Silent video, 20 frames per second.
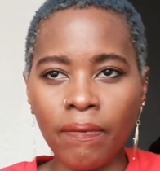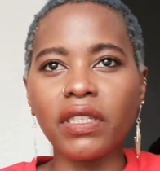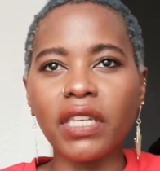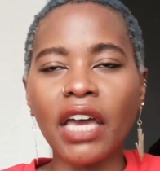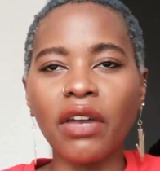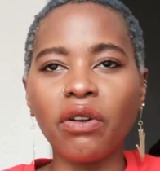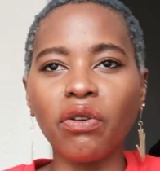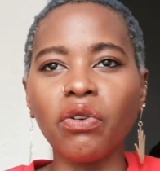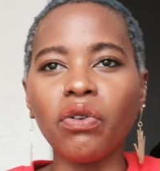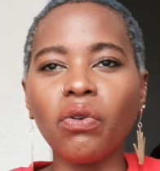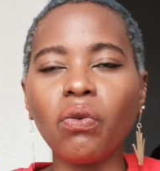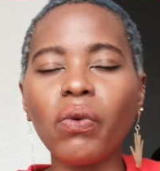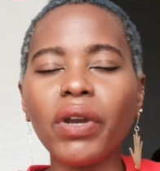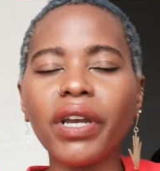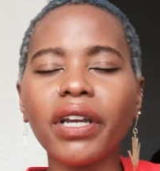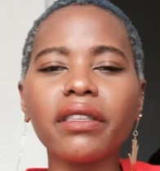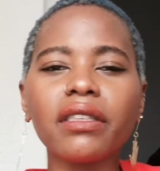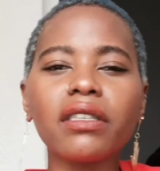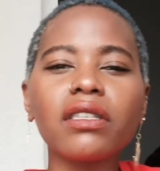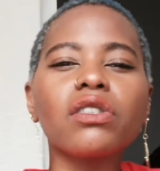I don't know
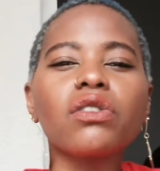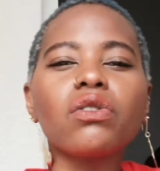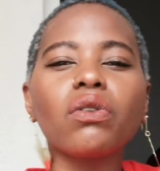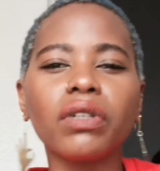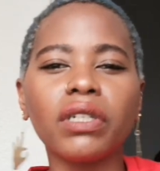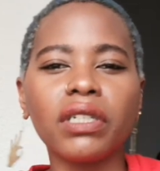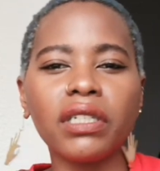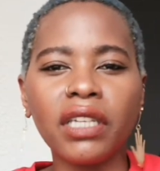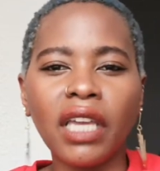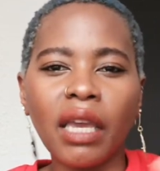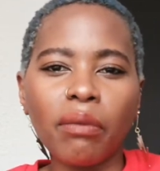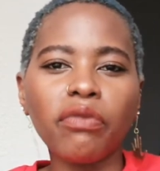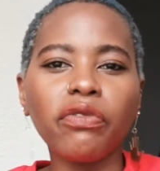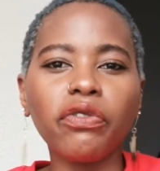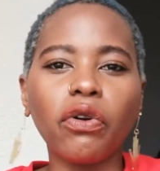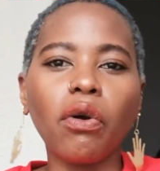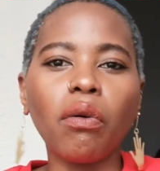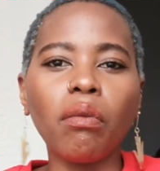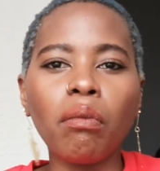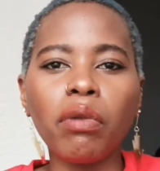where this thought came
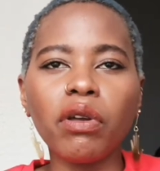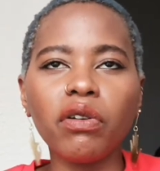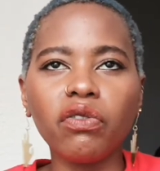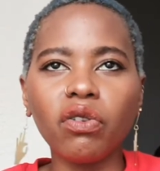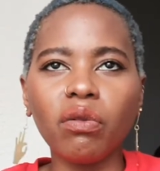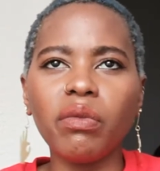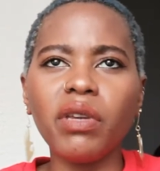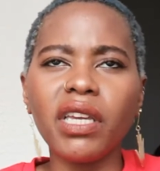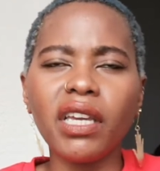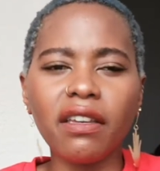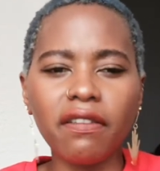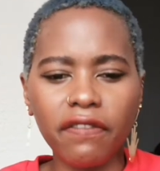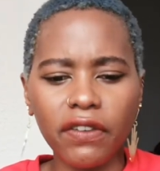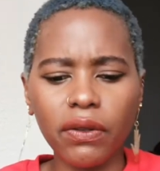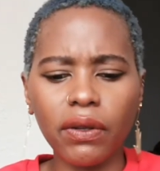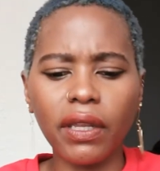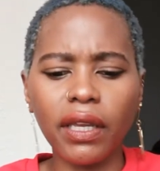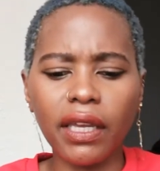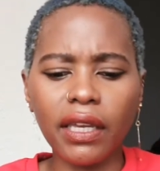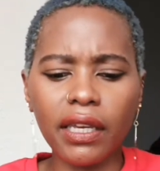from, but for me, I feel
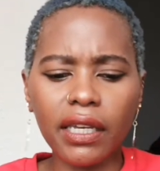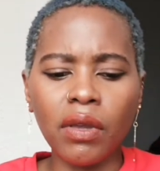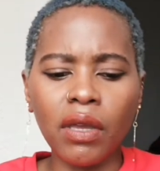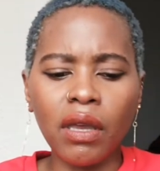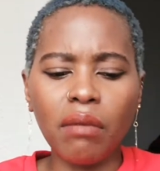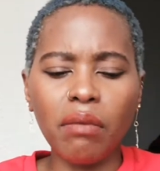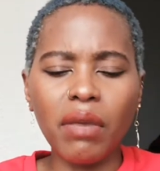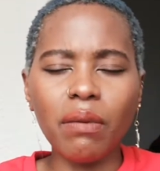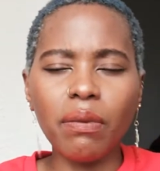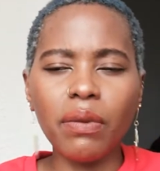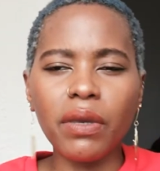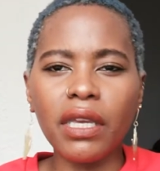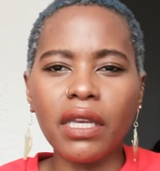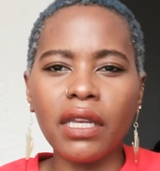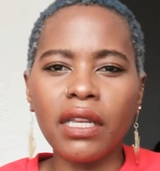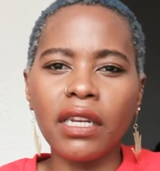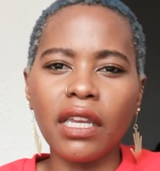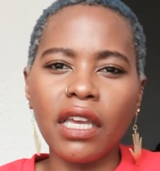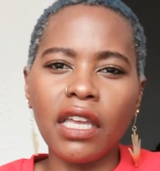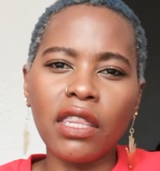like maybe
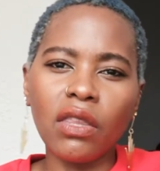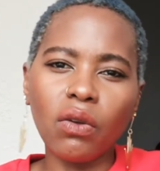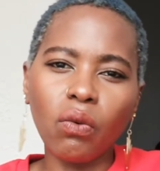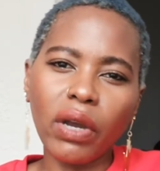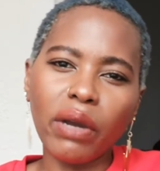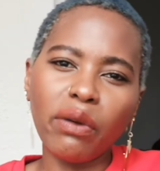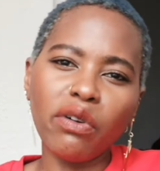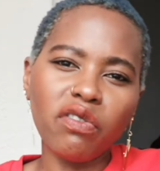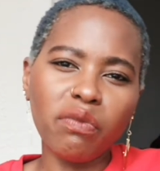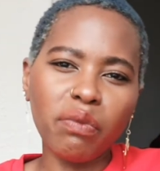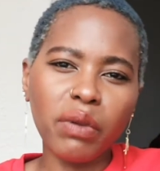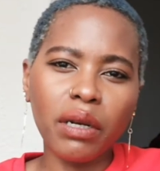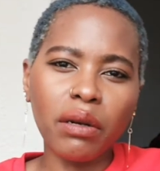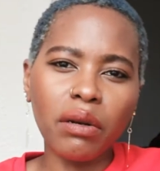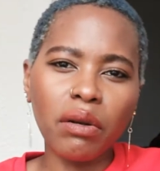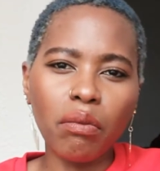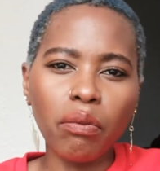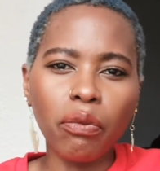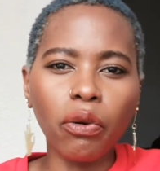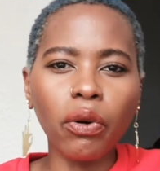in the way we've been
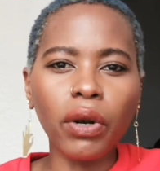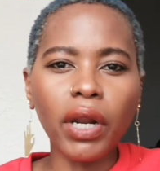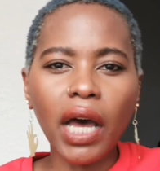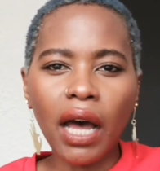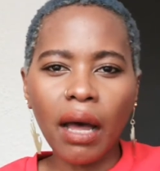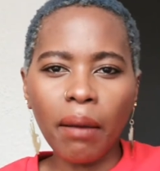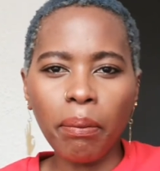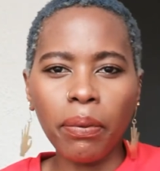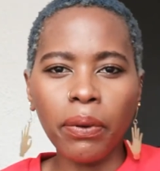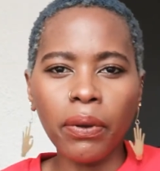brought up,